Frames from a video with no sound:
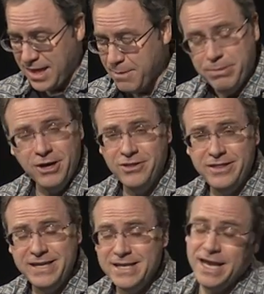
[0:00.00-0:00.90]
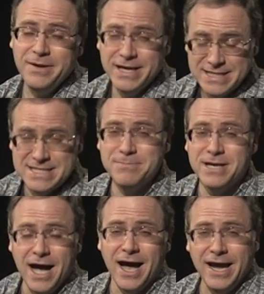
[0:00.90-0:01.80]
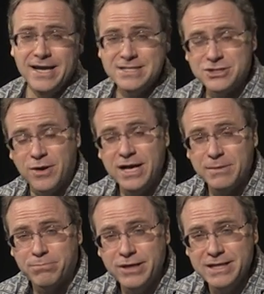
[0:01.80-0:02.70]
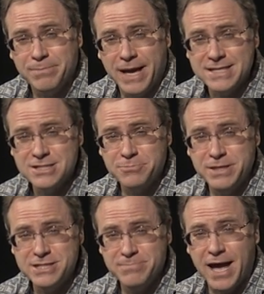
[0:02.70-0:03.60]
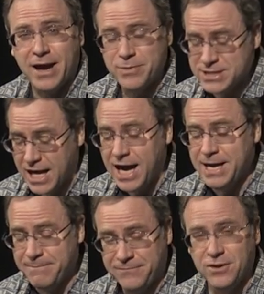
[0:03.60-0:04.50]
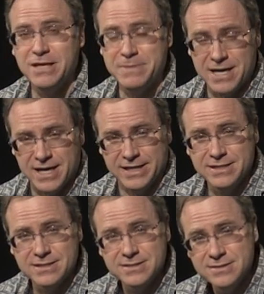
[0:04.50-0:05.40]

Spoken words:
Apparently, they didn't, some guy trying to bring the passenger pigeon back, which I am fully behind.